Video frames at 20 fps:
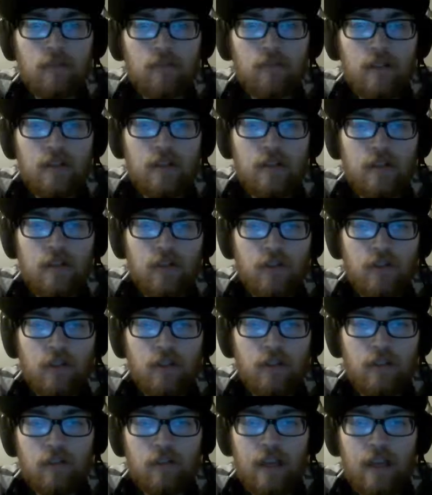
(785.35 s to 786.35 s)
Essentially,
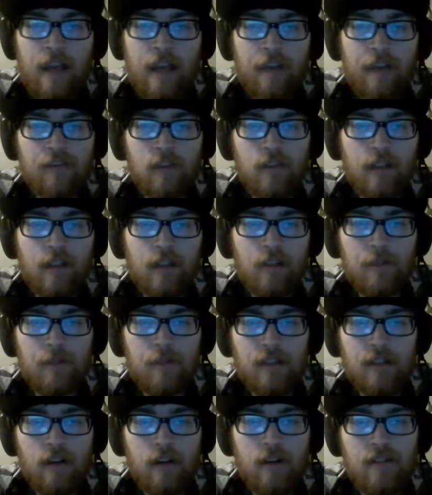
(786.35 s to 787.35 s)
they have to let
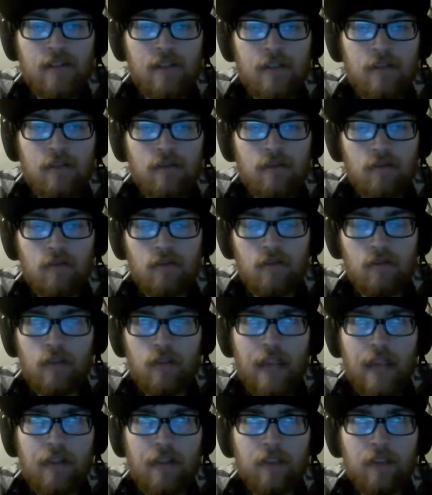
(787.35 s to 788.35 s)
libertarians and
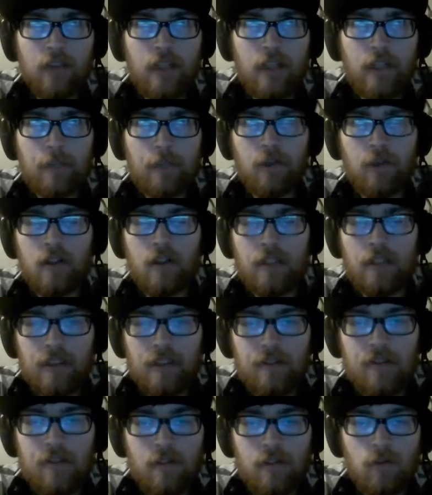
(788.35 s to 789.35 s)
the Green Party
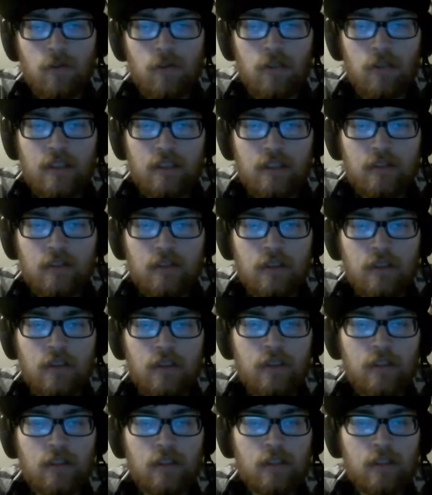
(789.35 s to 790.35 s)
into
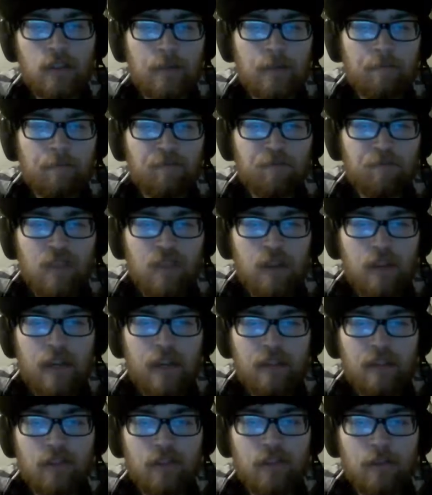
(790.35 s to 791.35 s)
the
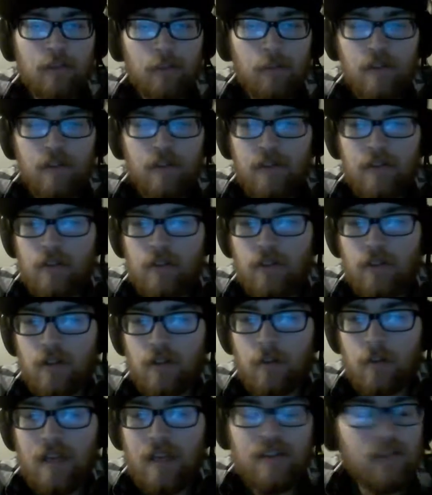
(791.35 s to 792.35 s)
next presidential
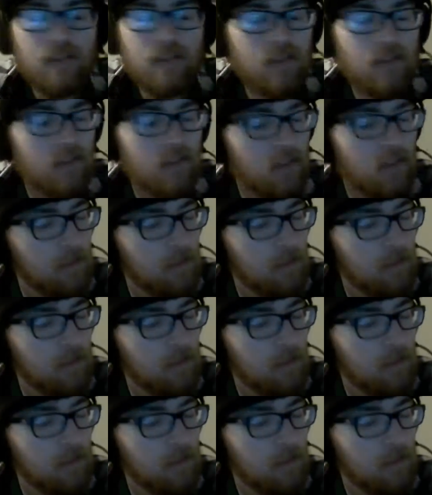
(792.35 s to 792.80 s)
debates.